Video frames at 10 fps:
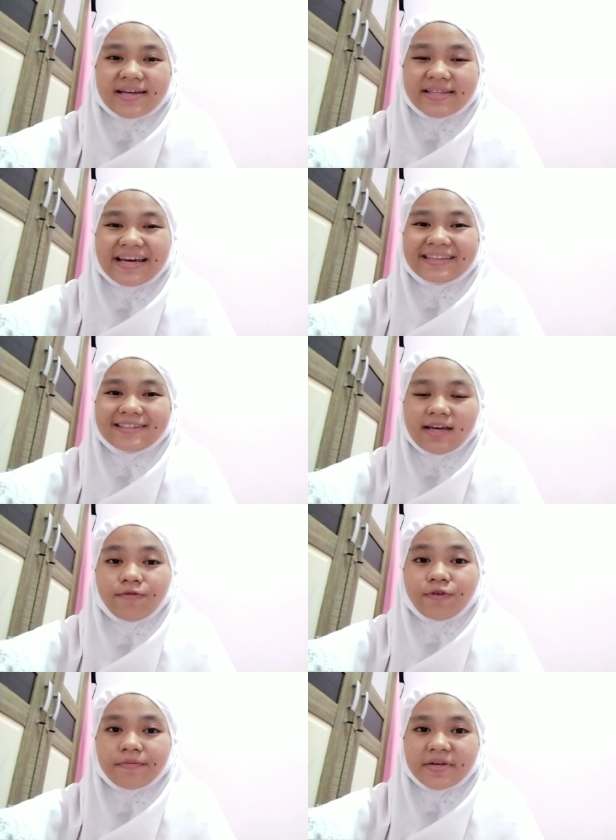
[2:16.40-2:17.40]
that
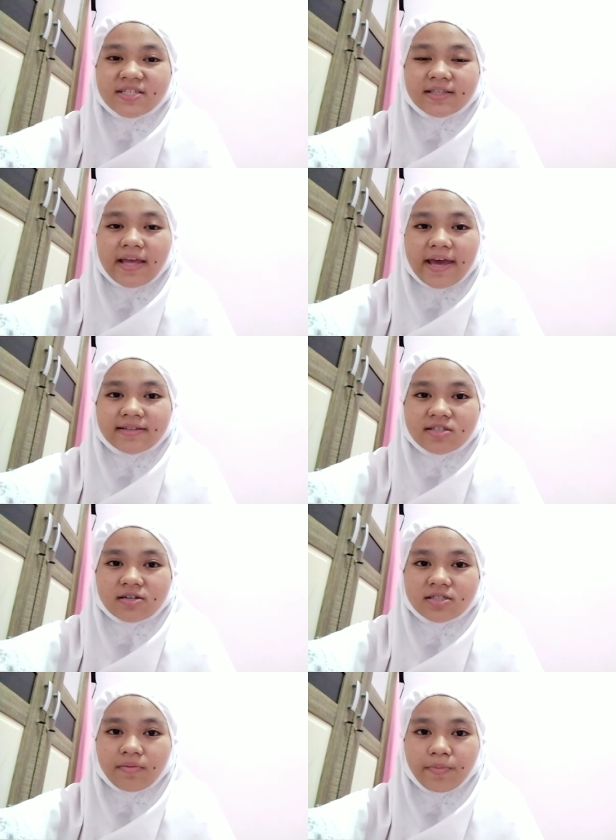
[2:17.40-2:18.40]
information
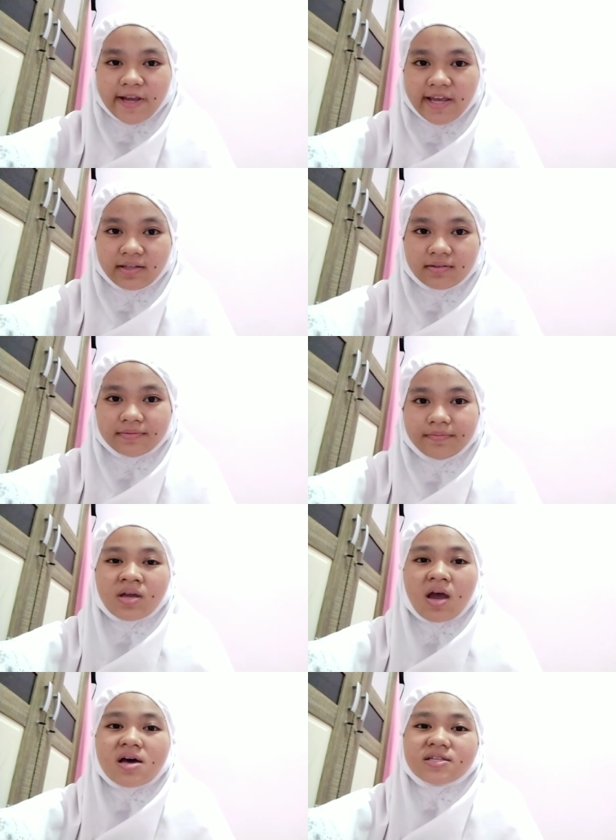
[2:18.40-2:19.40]
enters the brain.
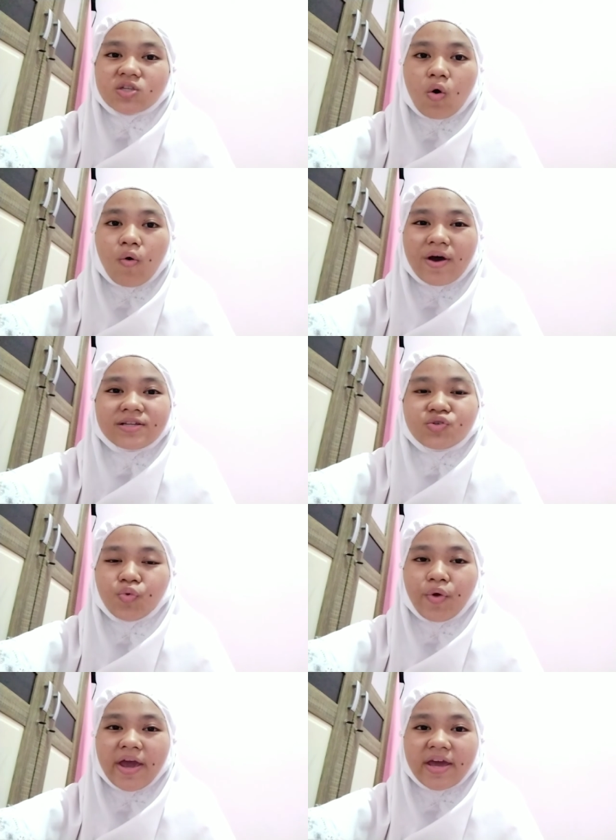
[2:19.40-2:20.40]
So what
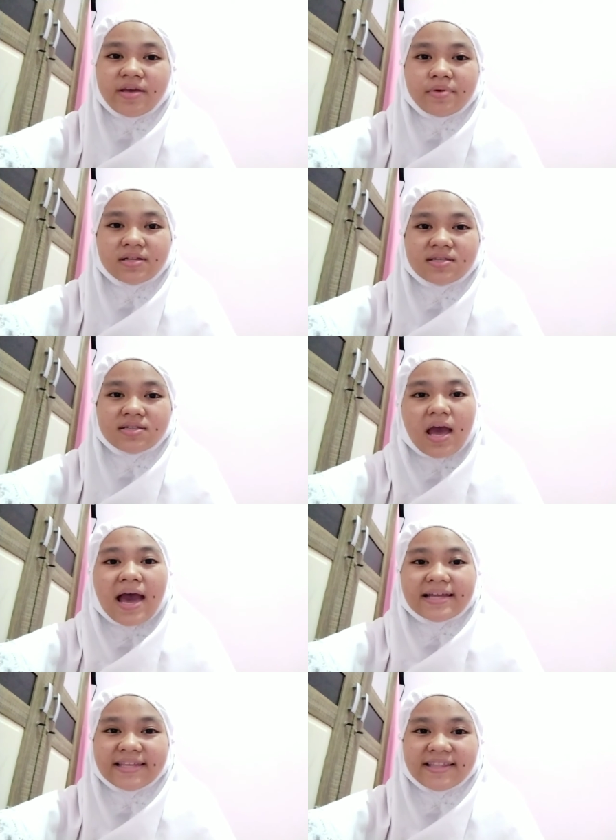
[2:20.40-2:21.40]
do animals
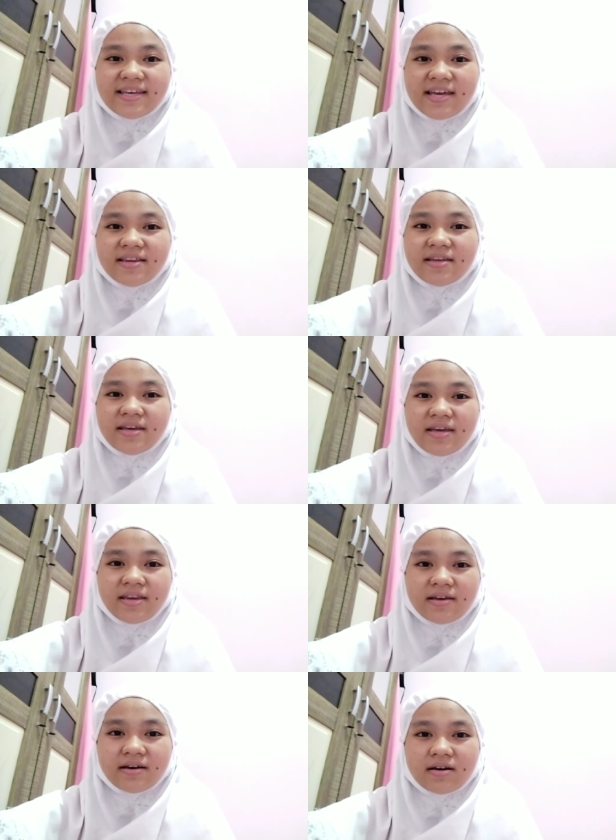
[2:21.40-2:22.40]
need in
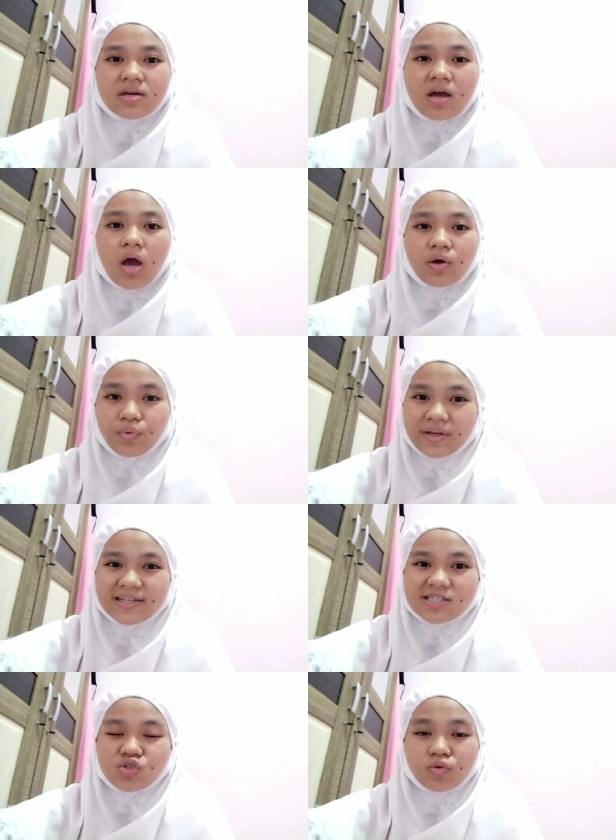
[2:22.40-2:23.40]
the
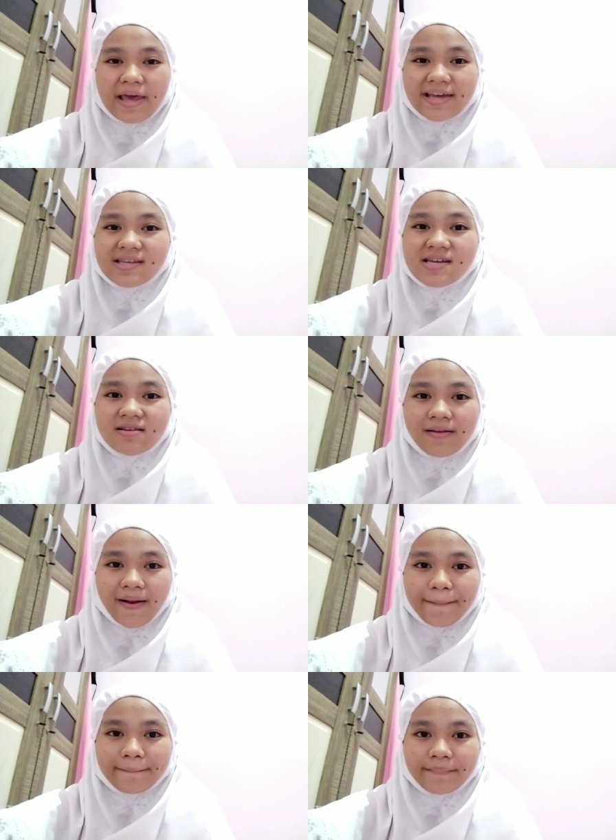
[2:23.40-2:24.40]
will to let in?
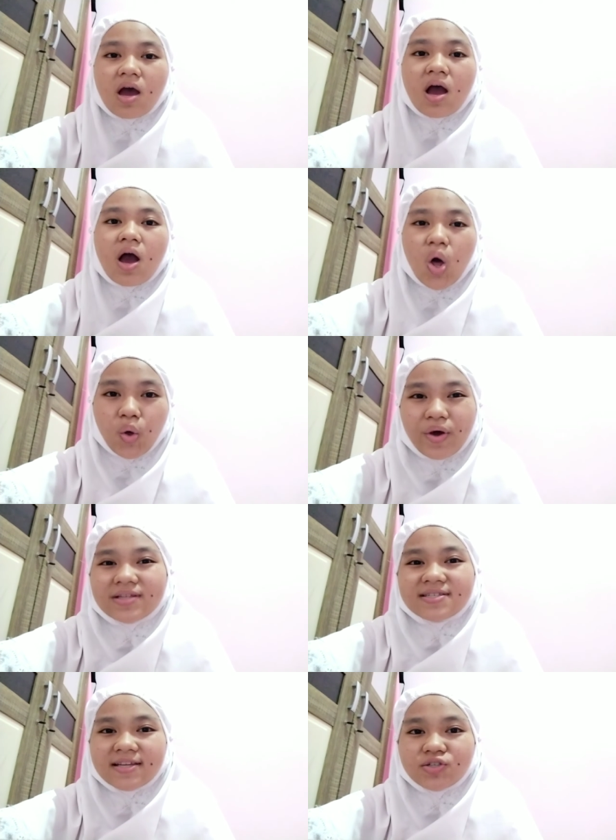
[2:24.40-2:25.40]
What
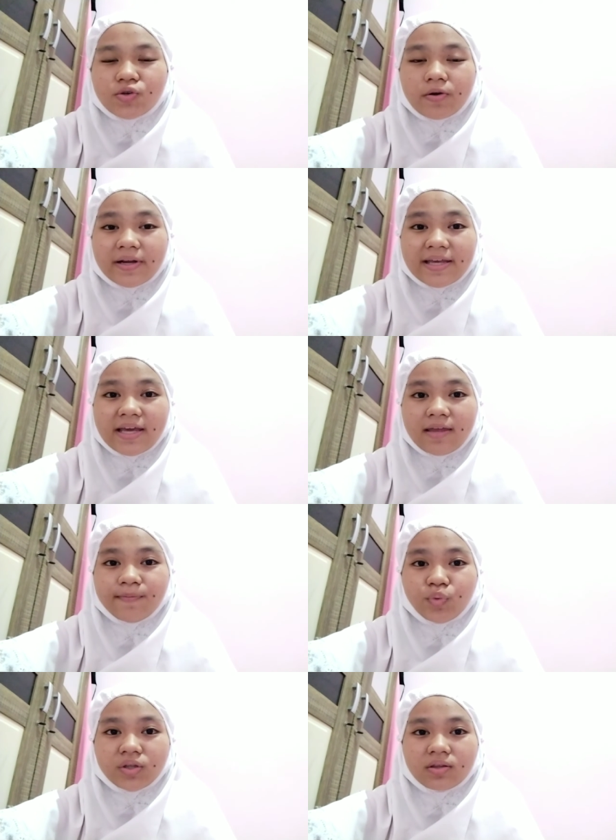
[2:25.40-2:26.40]
sensory
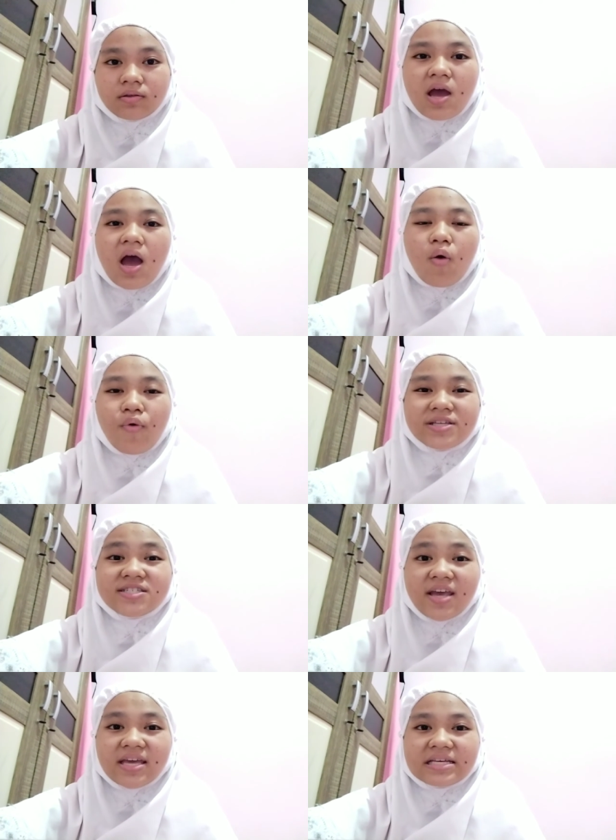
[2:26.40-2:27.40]
input, what
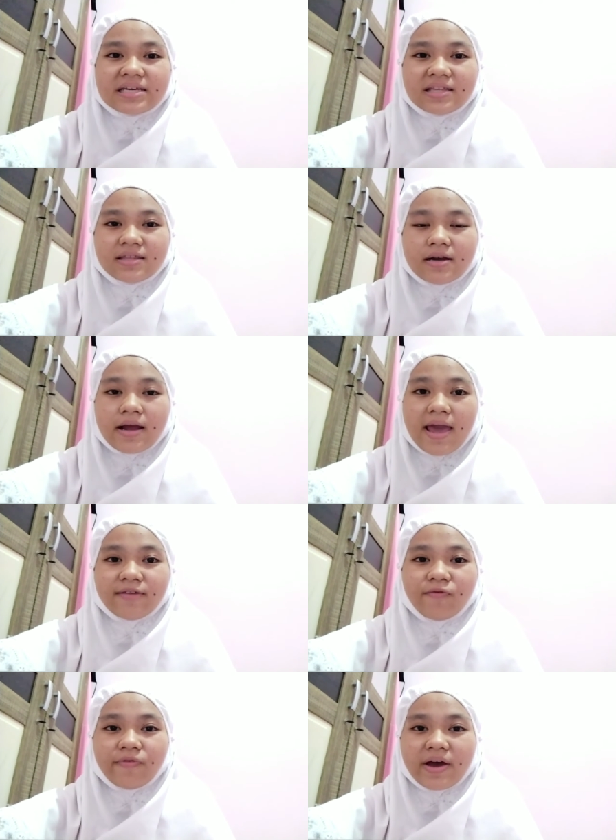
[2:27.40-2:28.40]
change in their
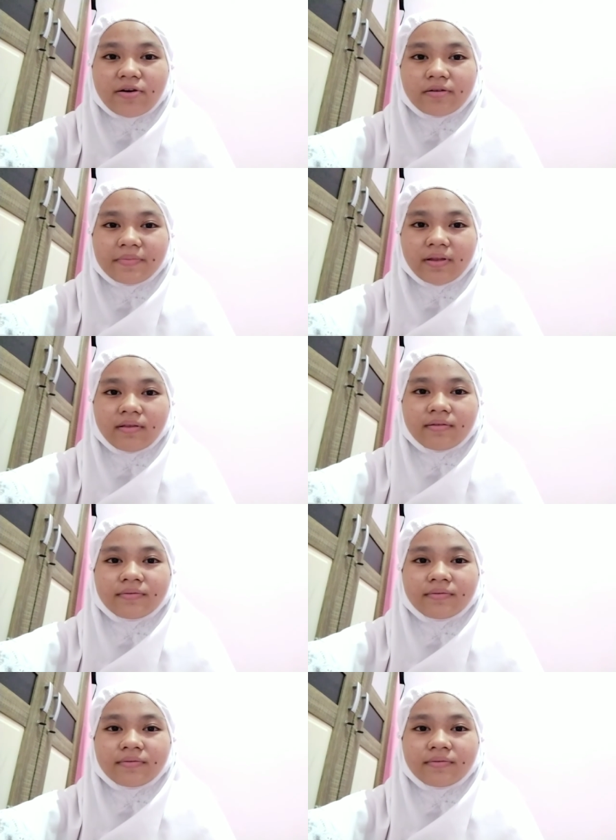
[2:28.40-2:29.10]
environment?